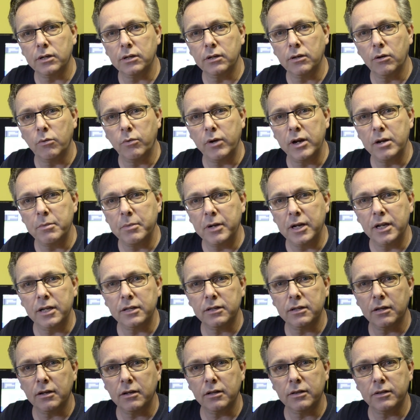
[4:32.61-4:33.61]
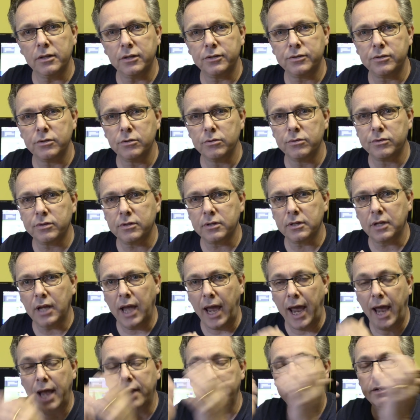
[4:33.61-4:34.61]
oh, wait a minute, the truth
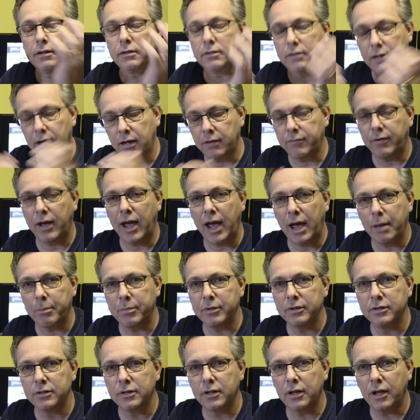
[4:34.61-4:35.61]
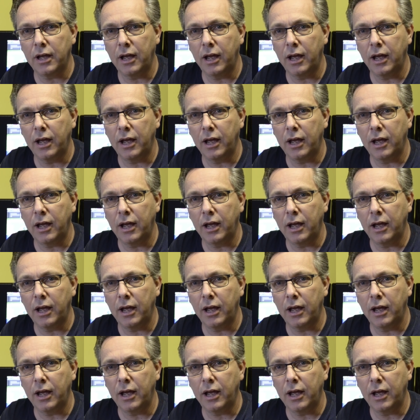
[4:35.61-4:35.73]
can't have happened,